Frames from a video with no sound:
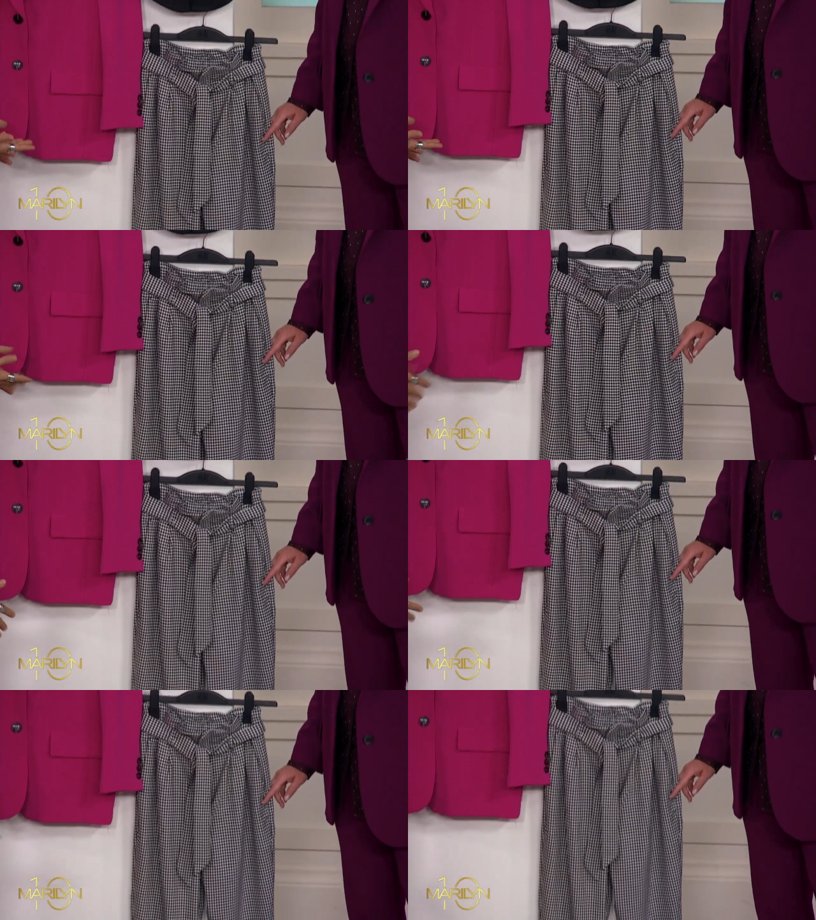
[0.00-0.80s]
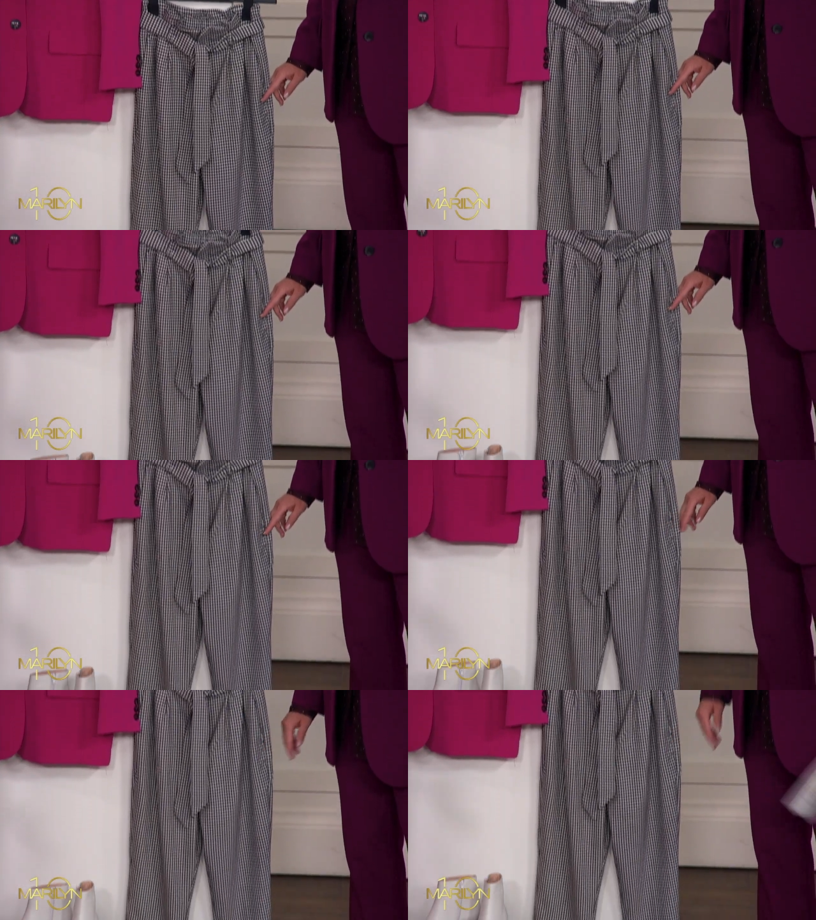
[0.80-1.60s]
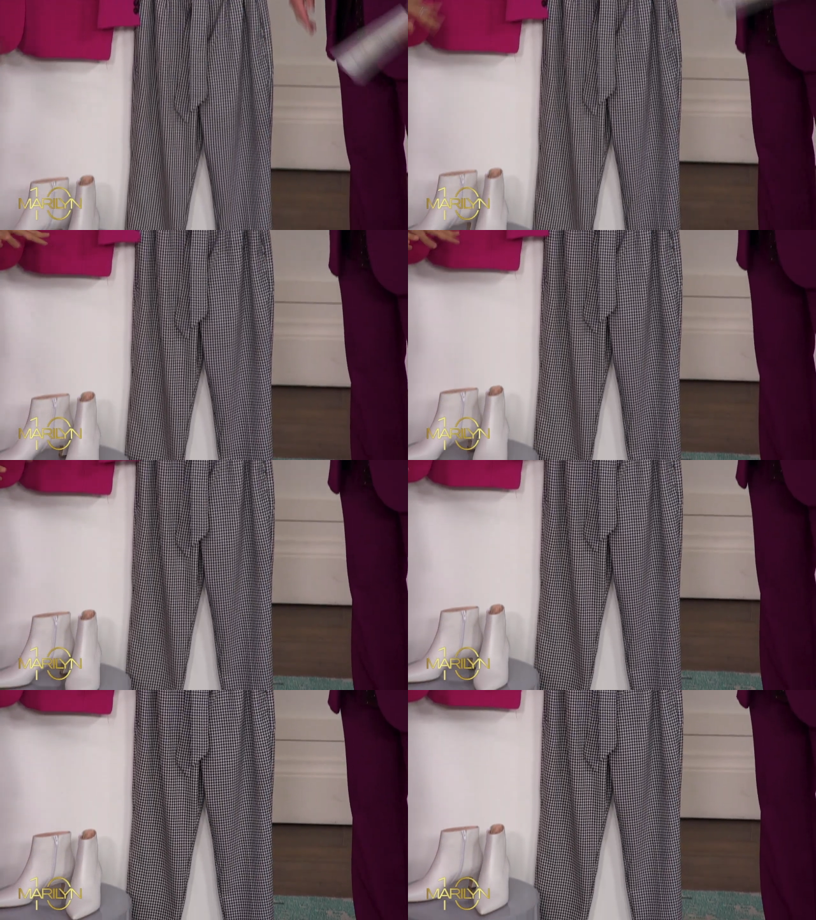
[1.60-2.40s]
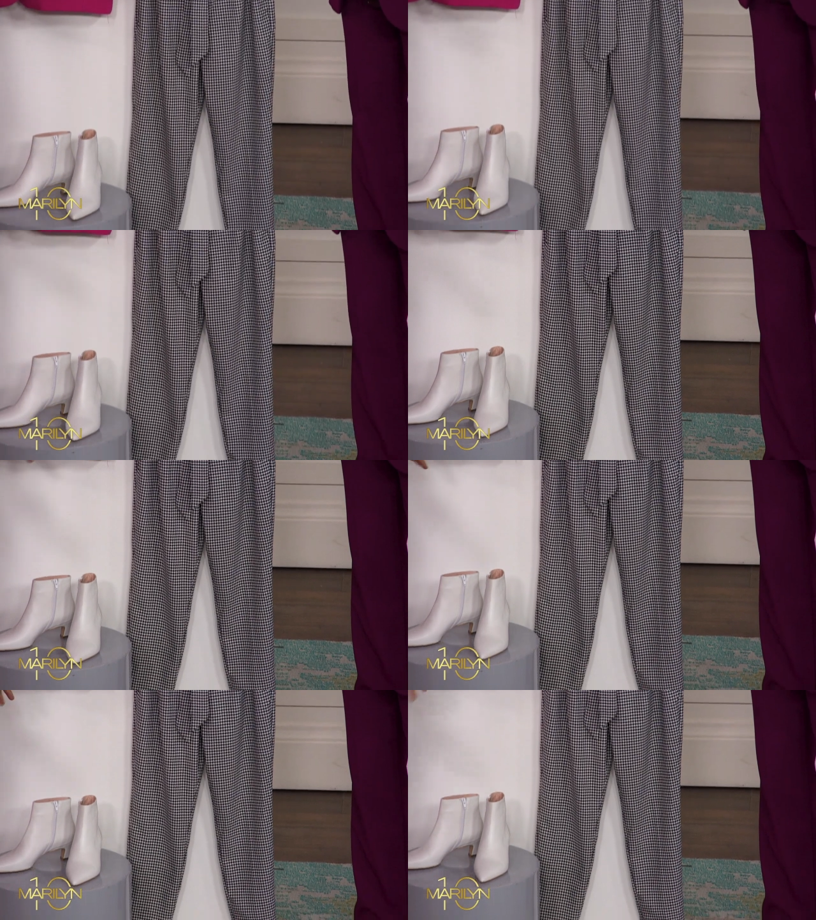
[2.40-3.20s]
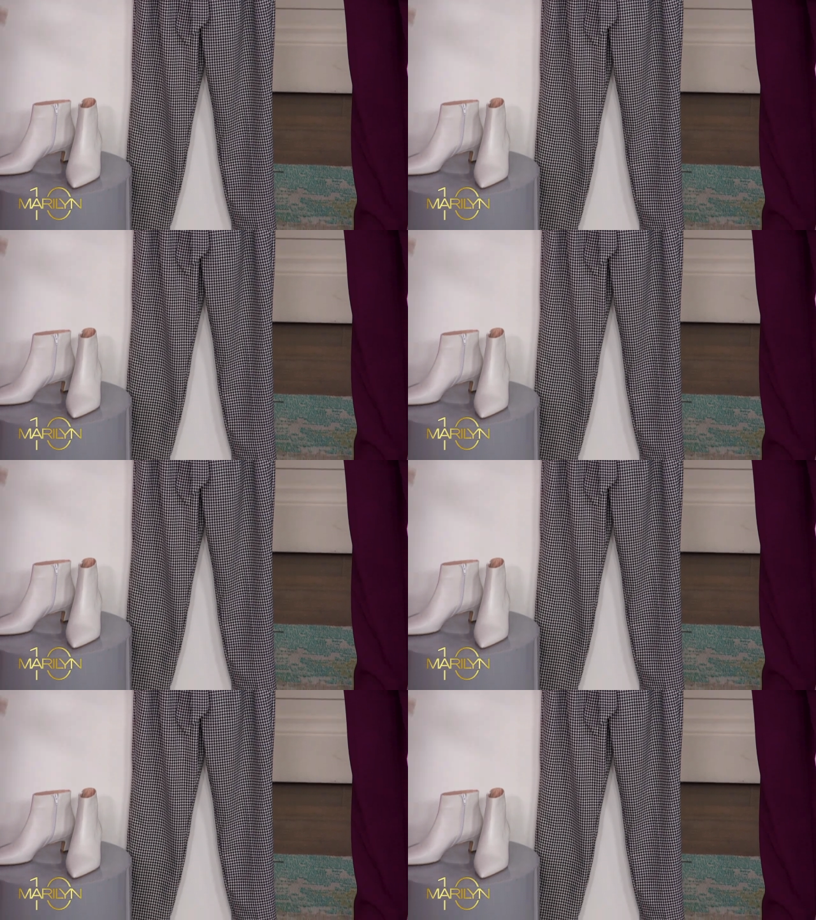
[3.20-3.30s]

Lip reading: (no speaker visible)